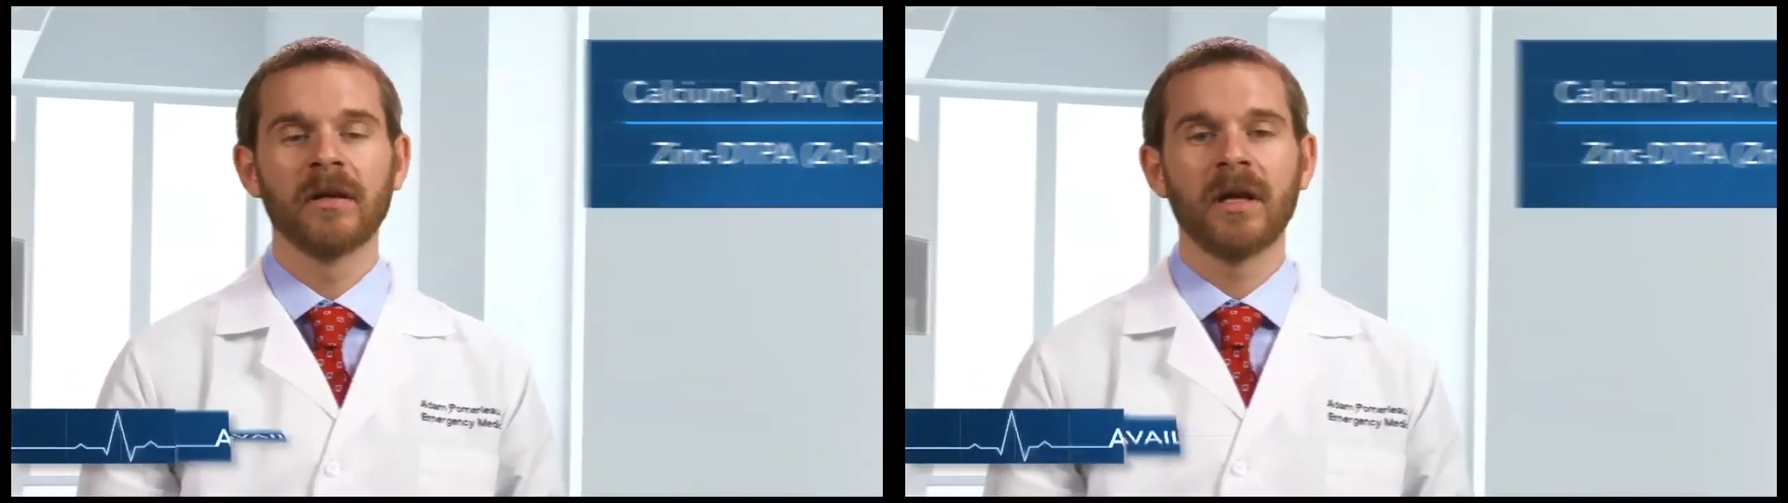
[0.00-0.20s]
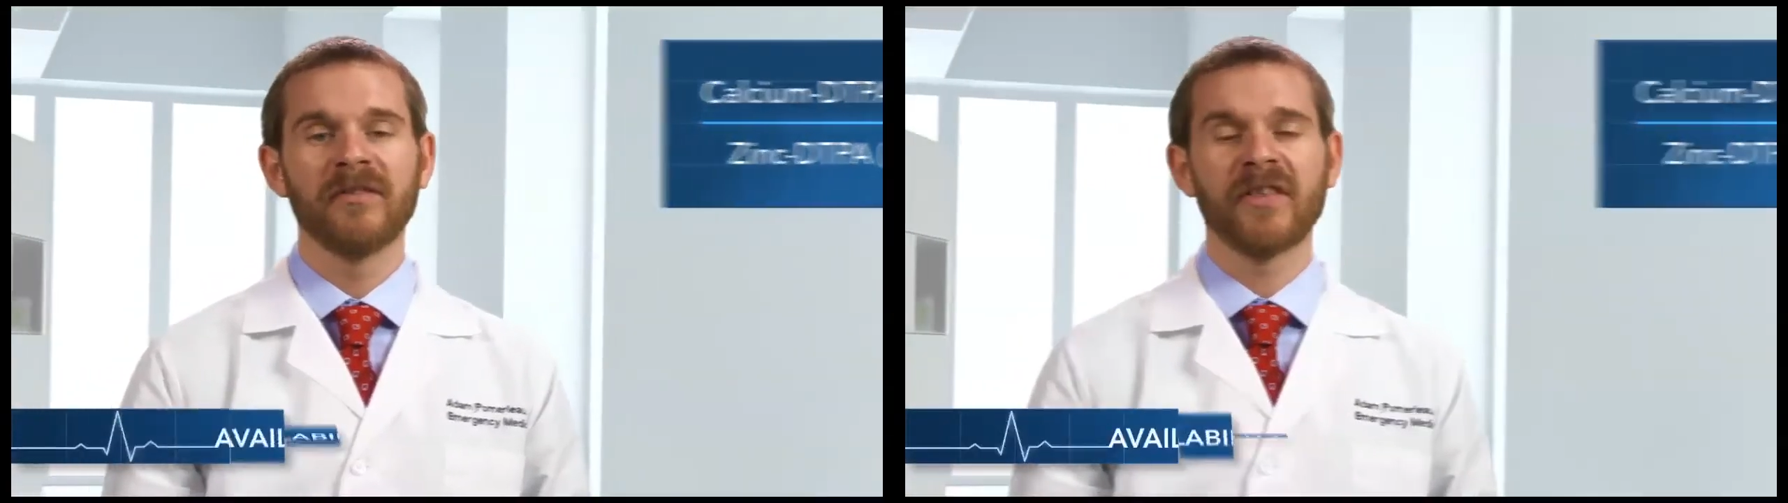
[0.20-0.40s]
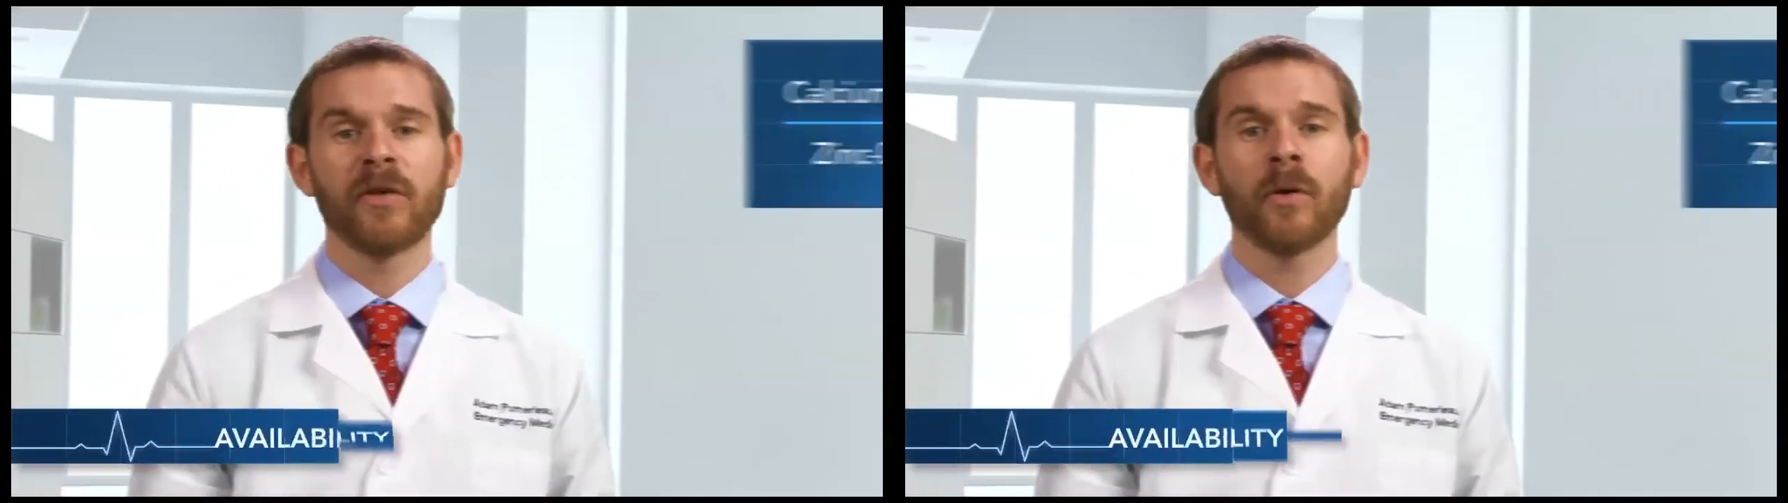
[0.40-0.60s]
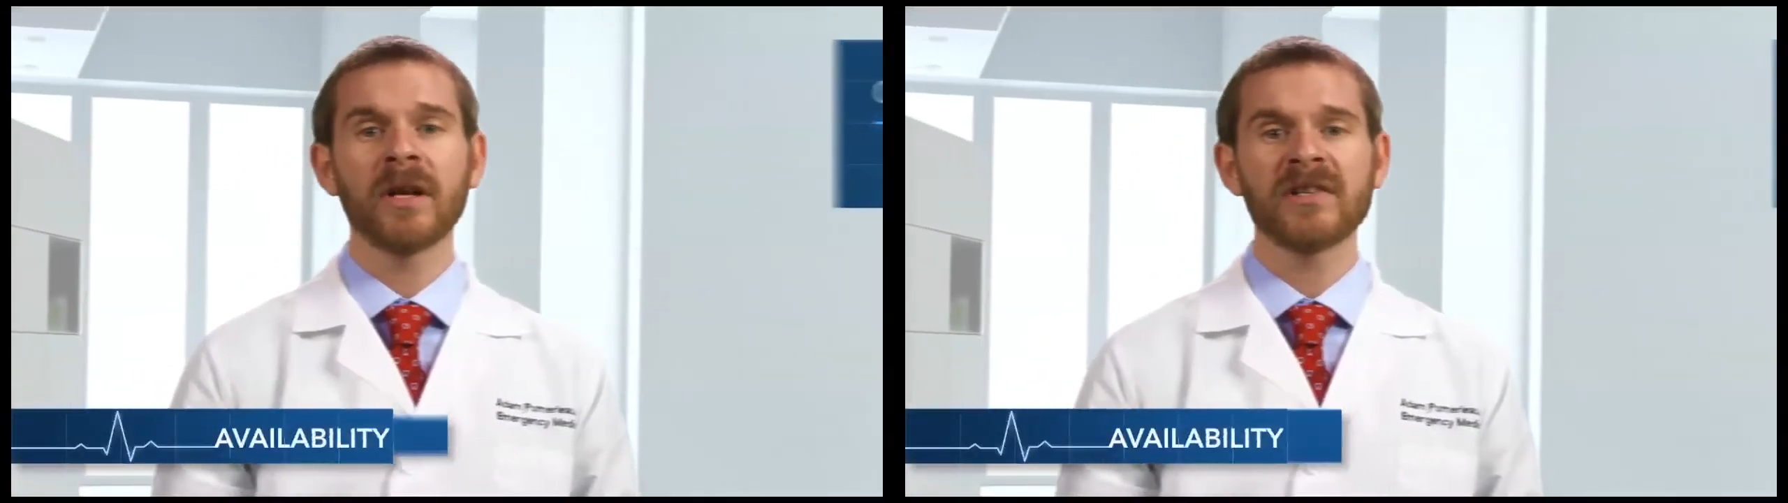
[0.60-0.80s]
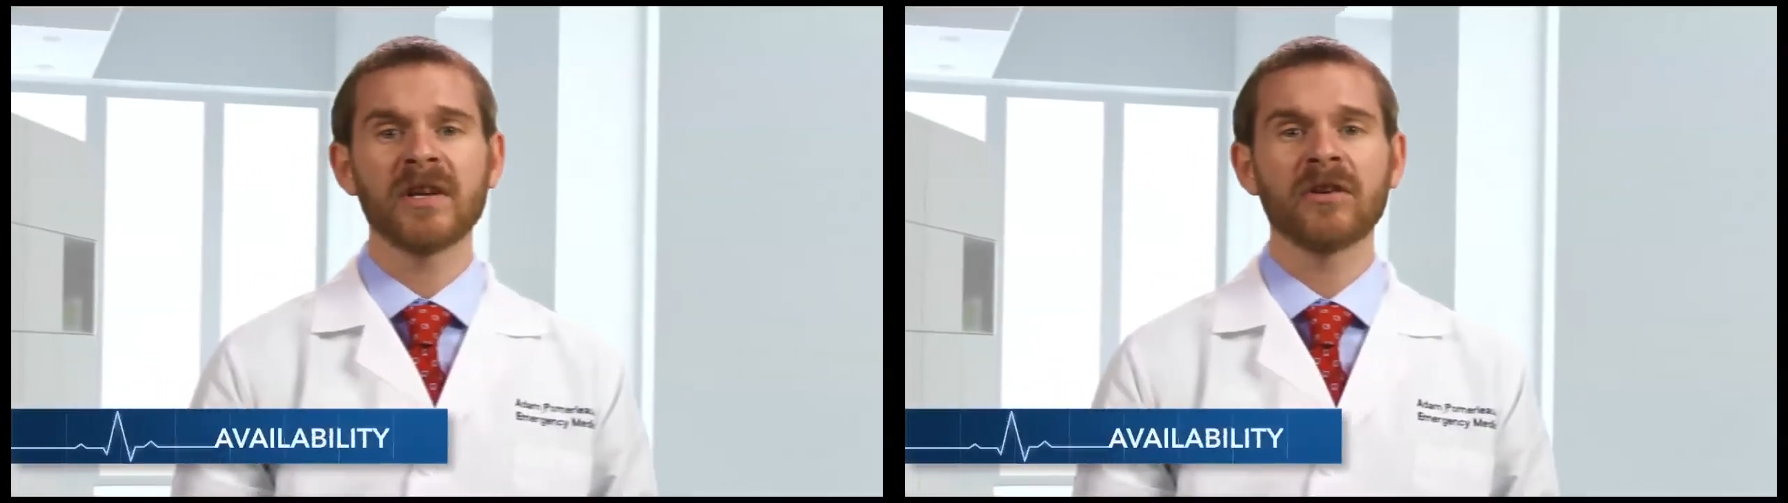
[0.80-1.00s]
If
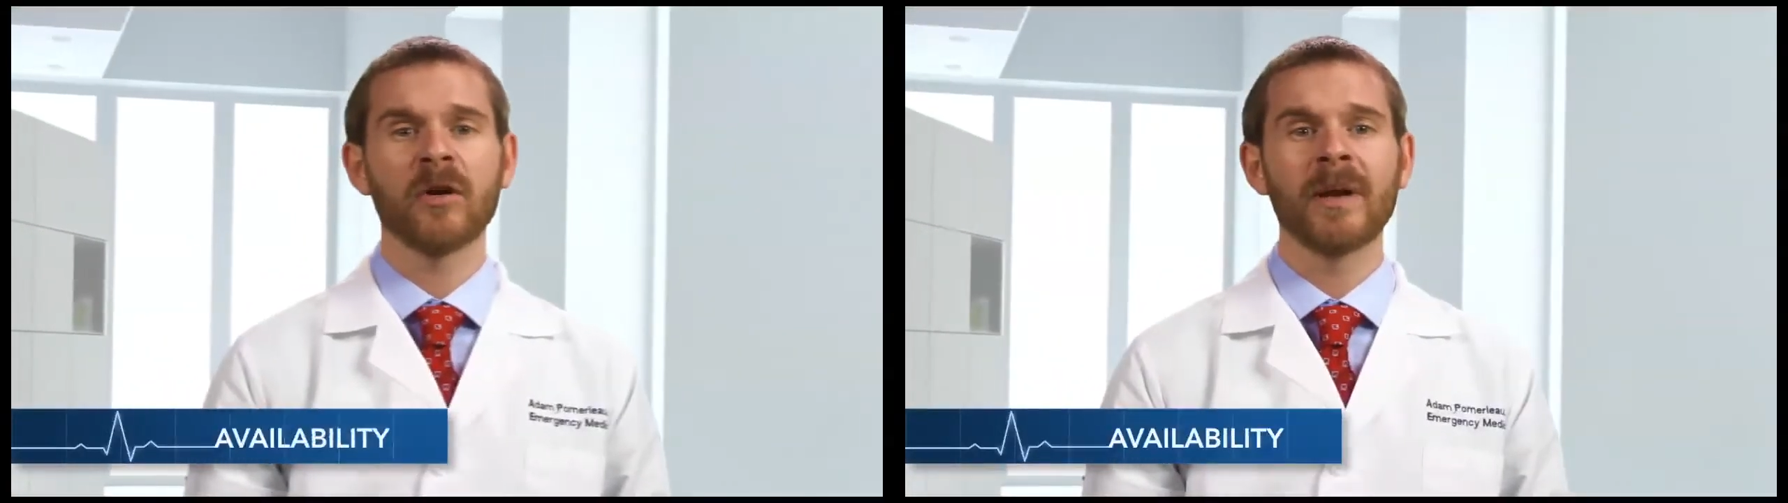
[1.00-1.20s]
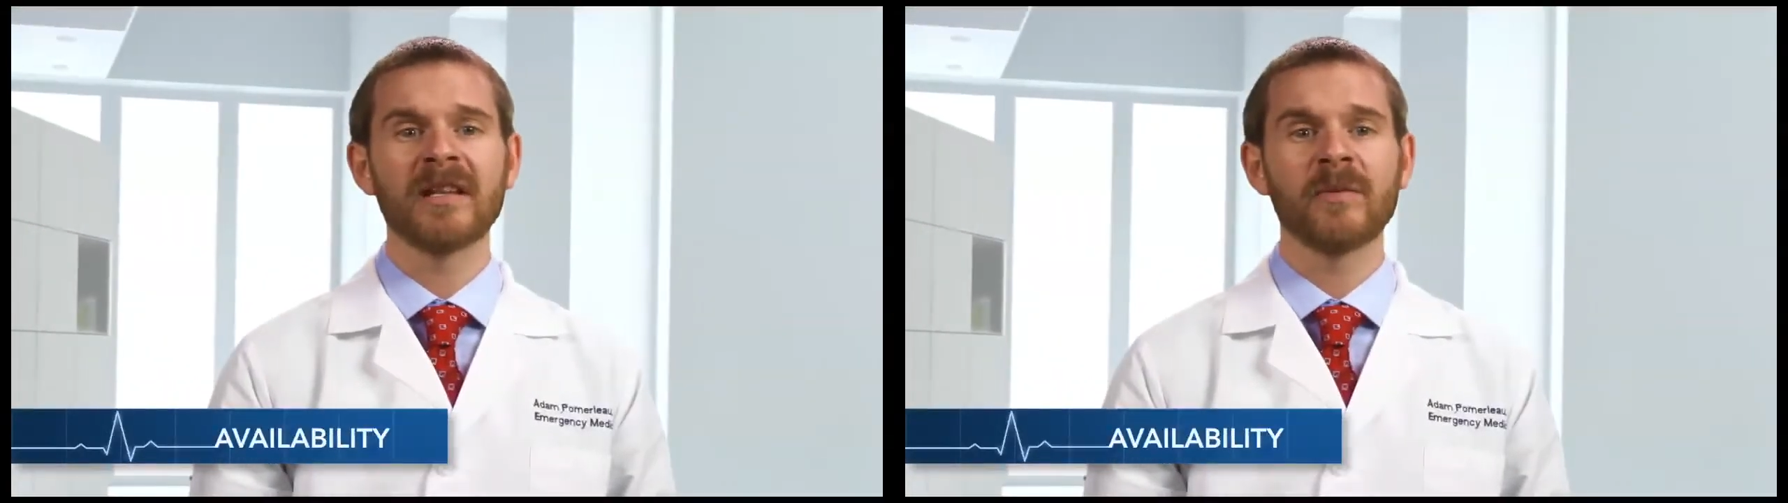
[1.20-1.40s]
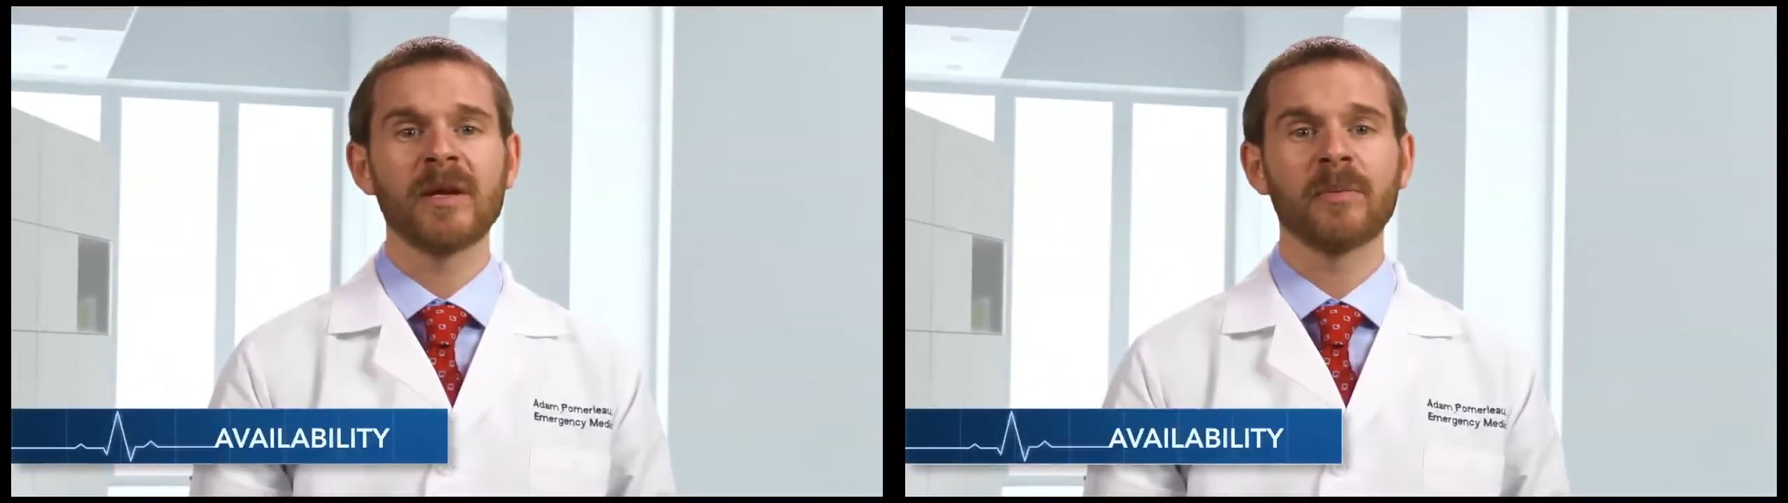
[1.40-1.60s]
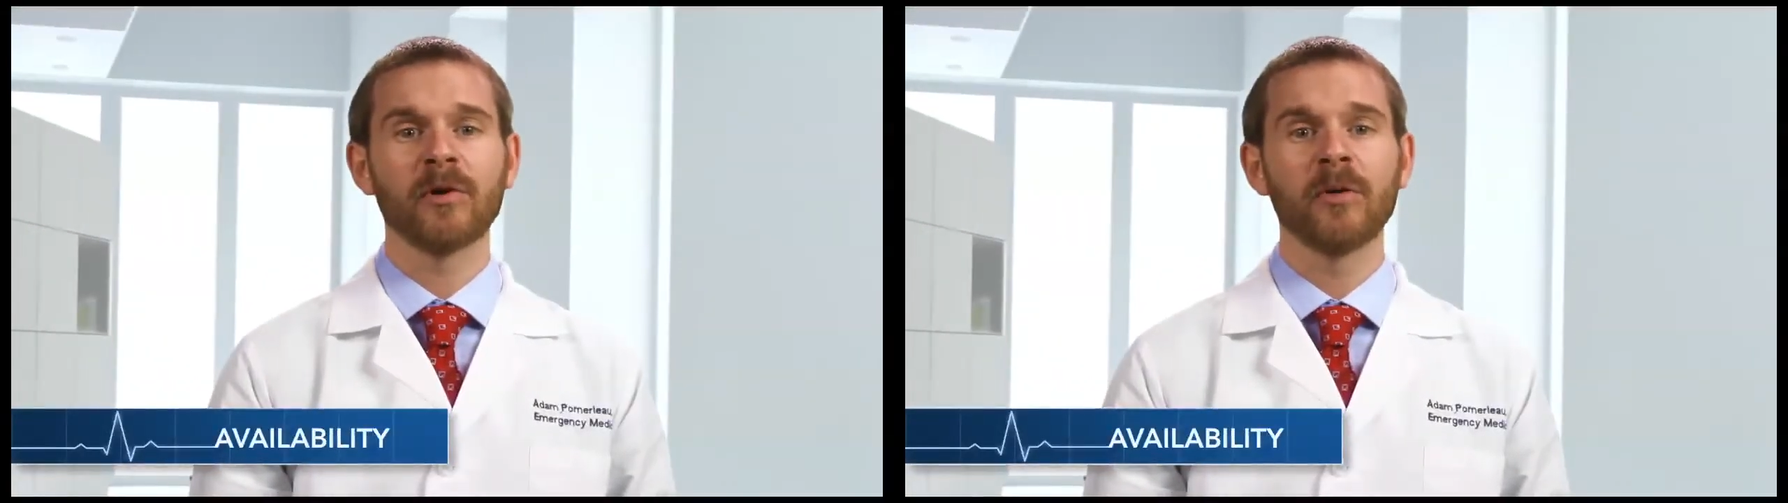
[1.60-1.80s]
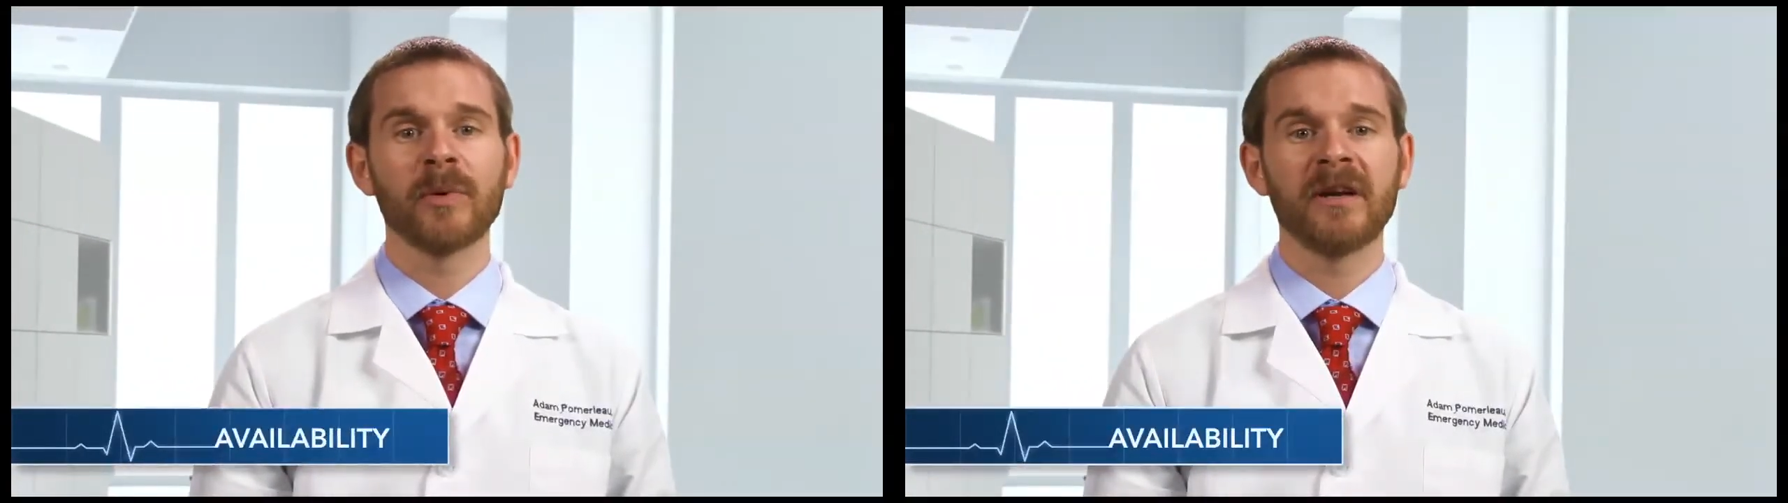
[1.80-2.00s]
authorities determine it to be
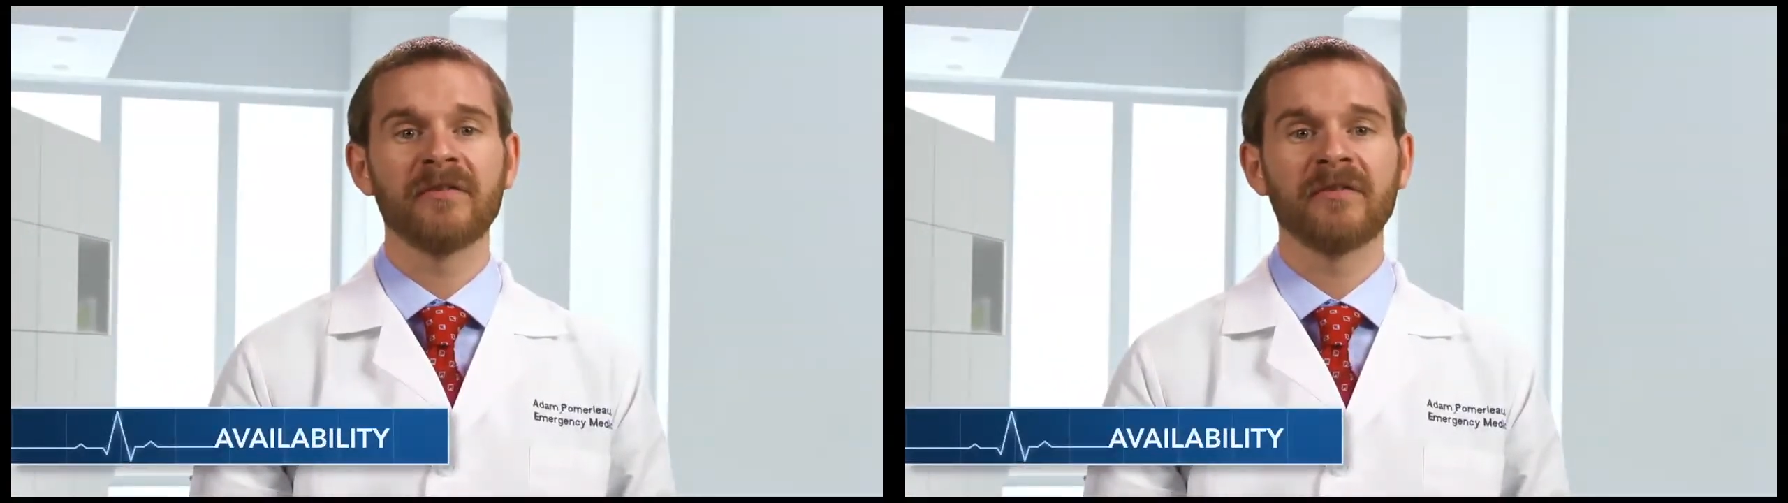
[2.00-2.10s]
appropriate